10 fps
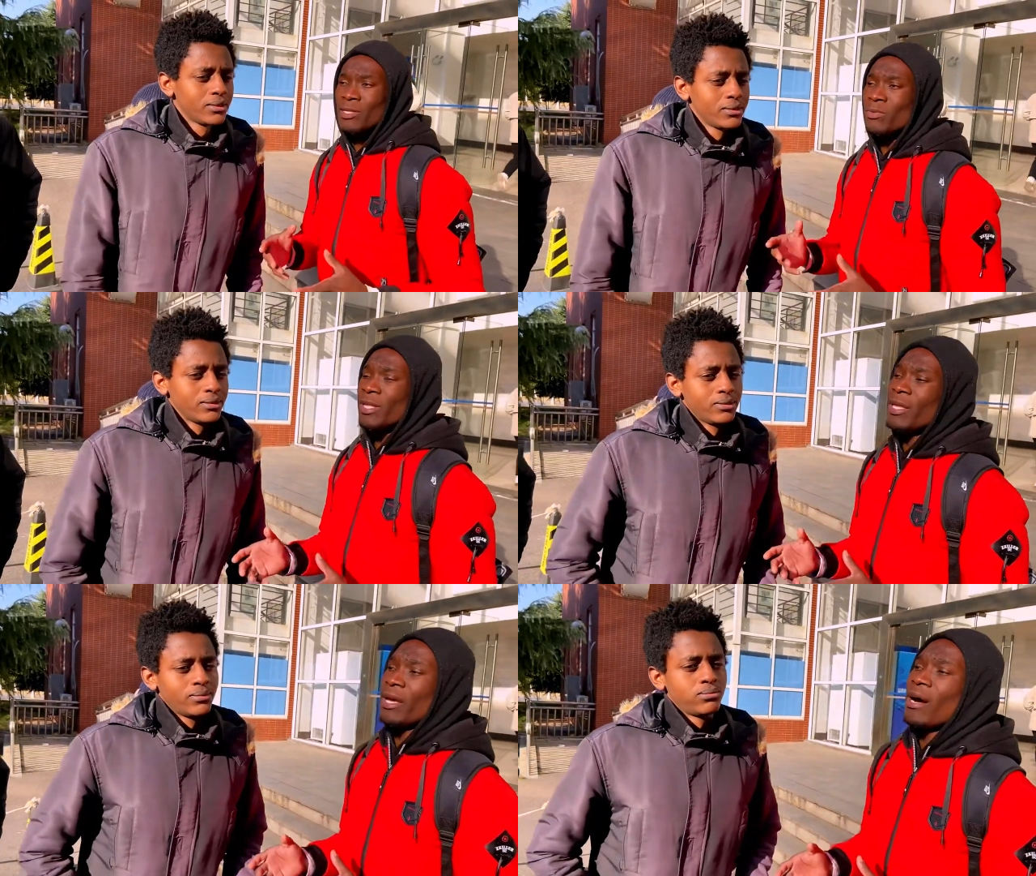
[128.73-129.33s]

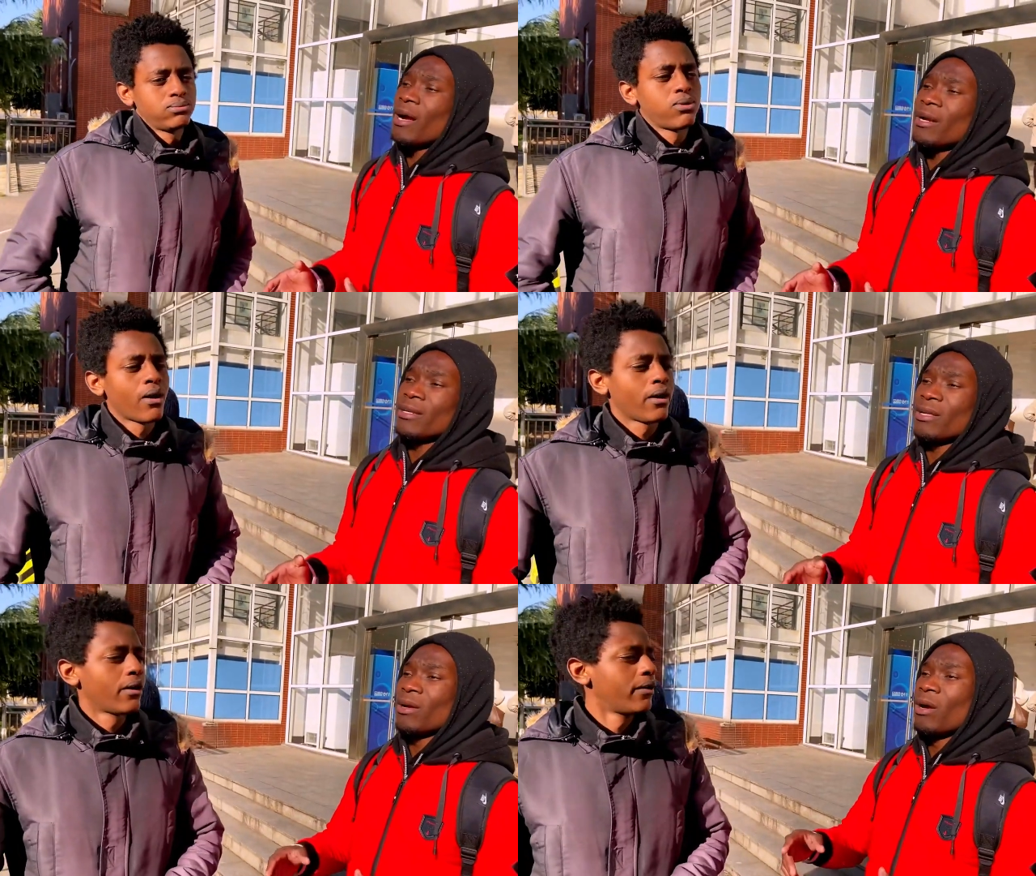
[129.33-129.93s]
Speaker 1: really hard.
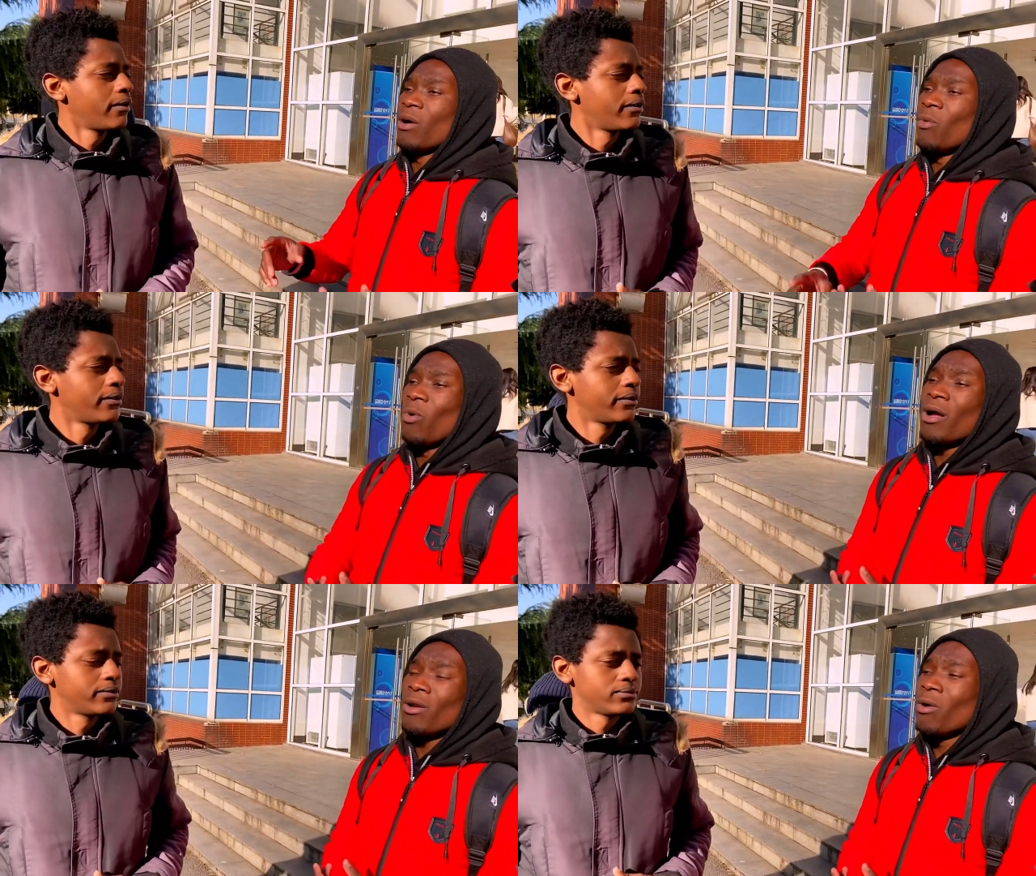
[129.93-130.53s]

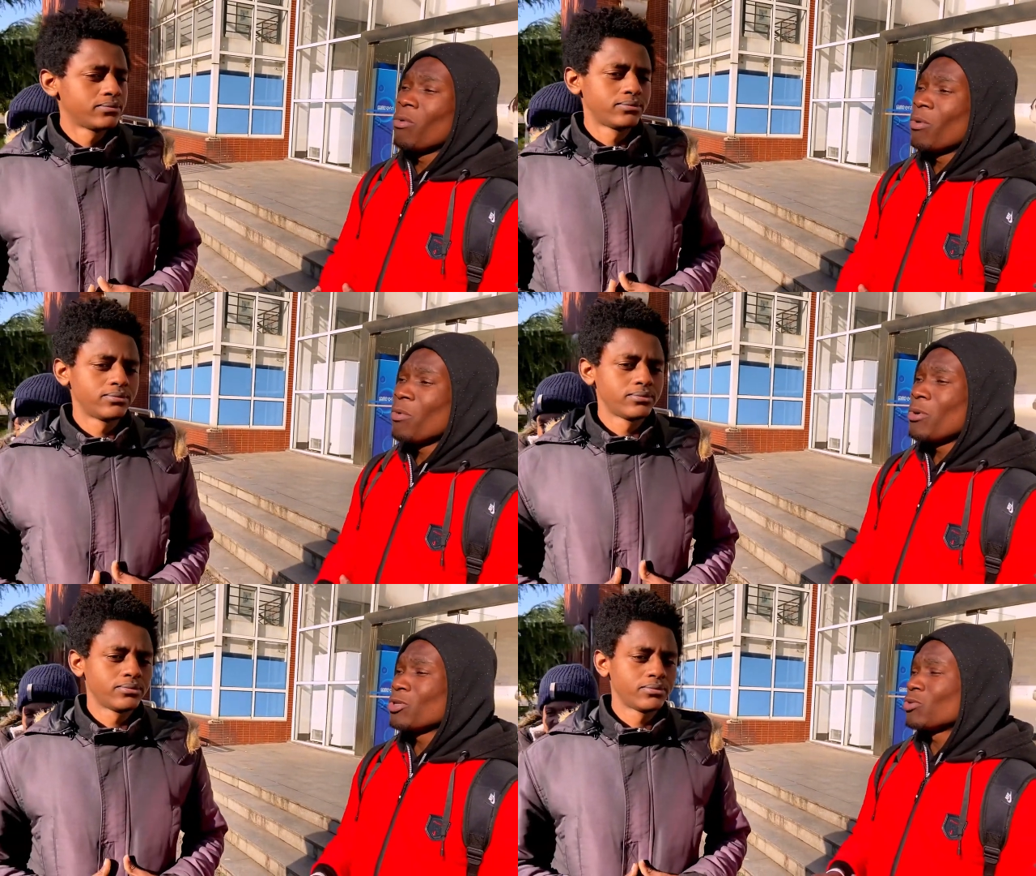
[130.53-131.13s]
One, oh,
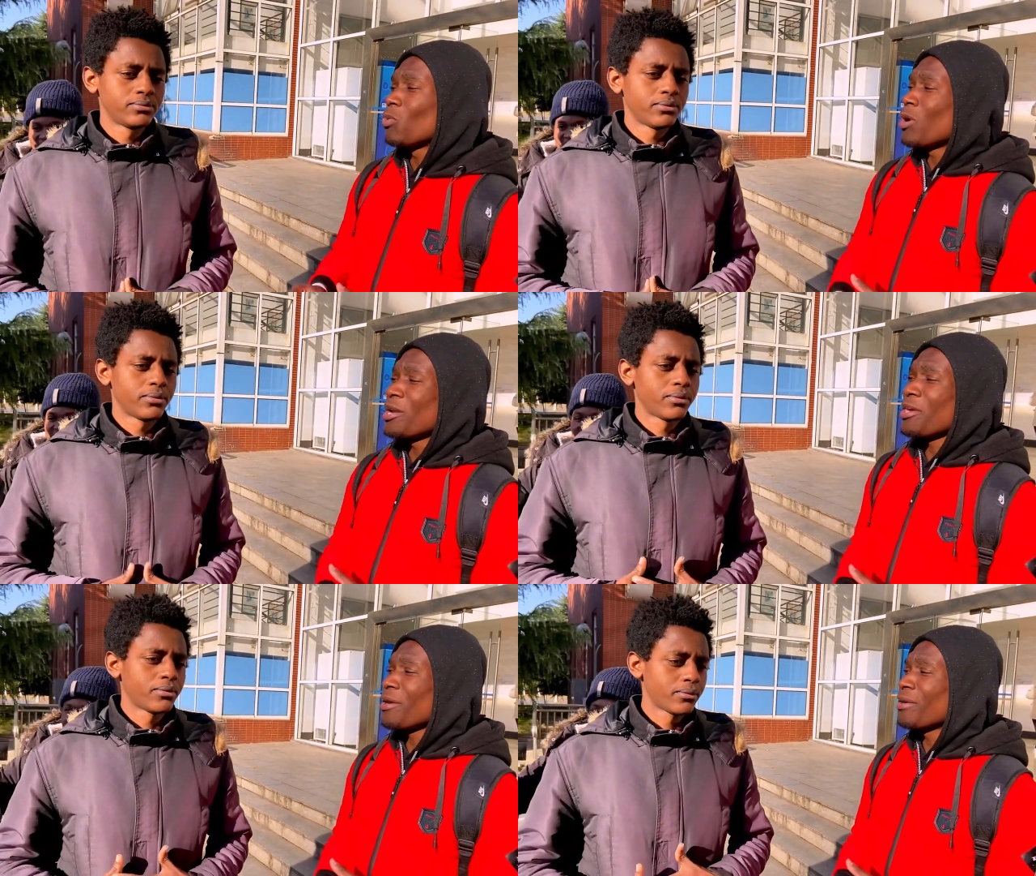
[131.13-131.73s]
almost one
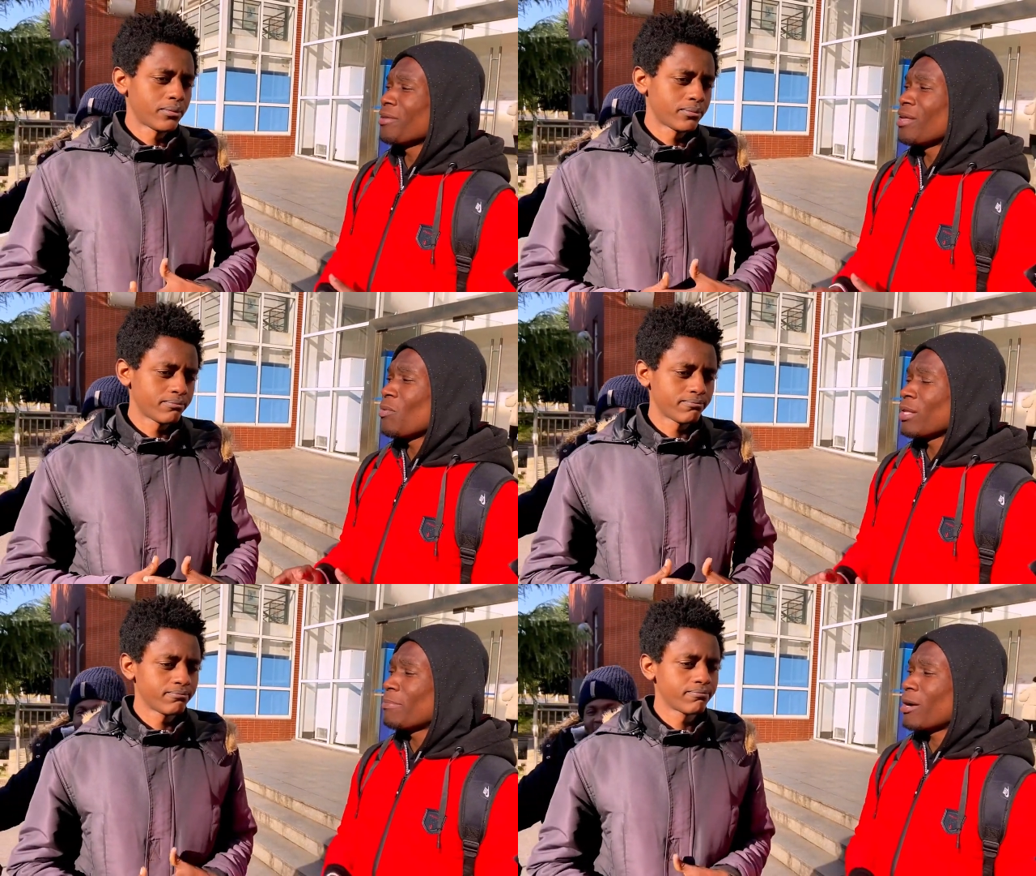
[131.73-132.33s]
year, they went back